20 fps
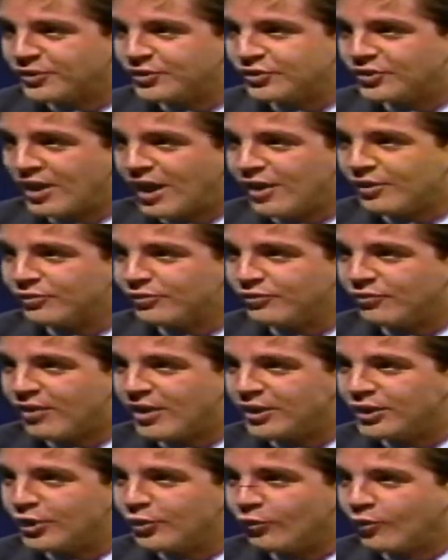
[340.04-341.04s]
itself.
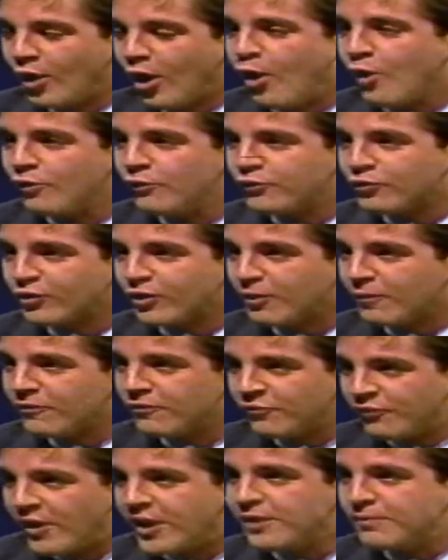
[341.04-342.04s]
You go for a
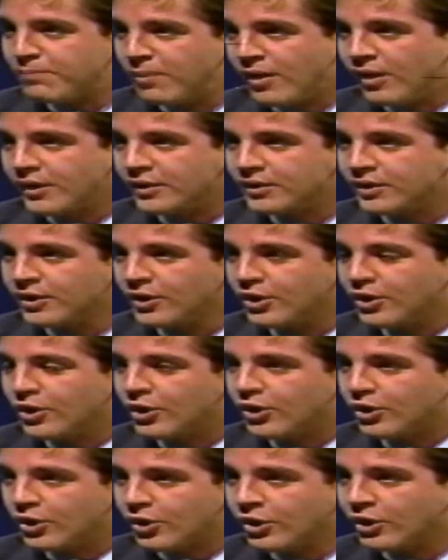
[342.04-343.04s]
fake punt
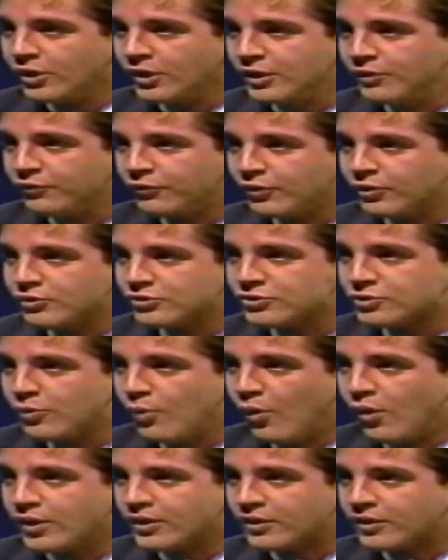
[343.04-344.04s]
early first
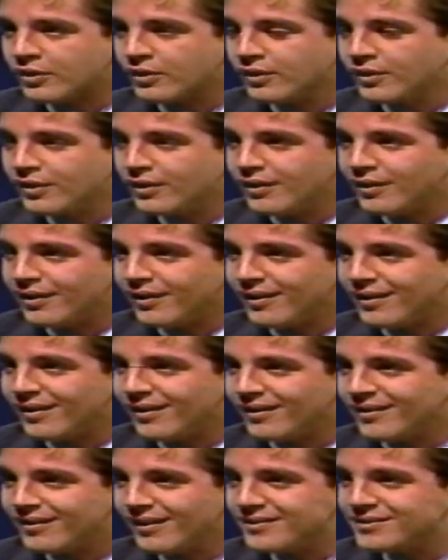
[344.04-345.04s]
quarter.
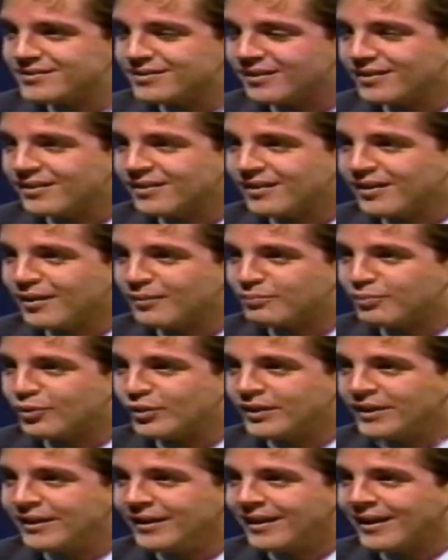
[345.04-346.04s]
That's a
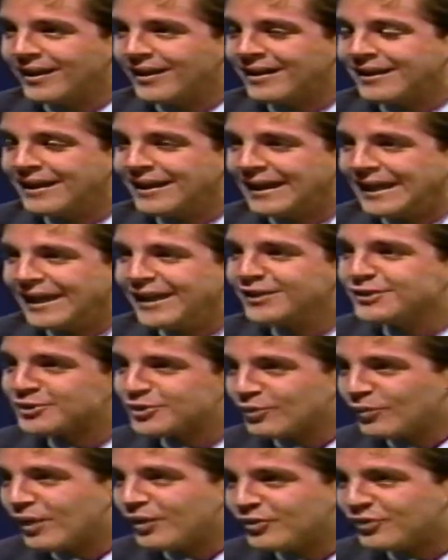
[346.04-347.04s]
pretty
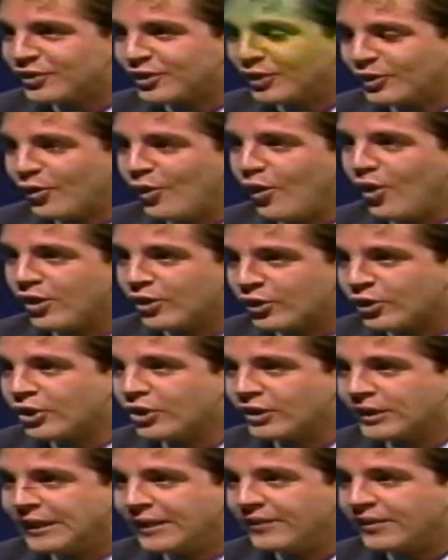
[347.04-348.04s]
interesting call
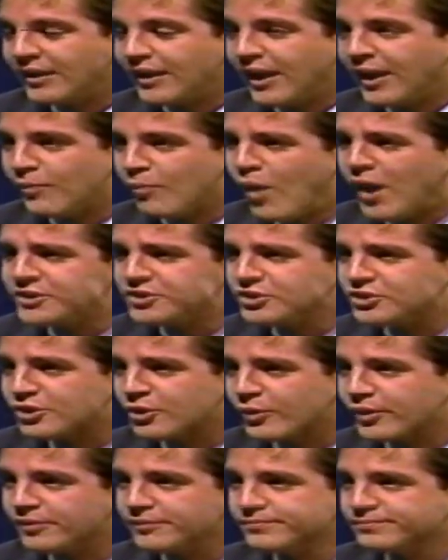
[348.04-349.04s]
early in the game. Why'd you
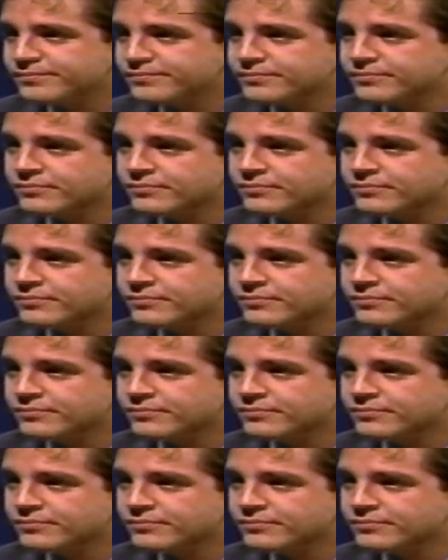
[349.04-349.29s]
do it?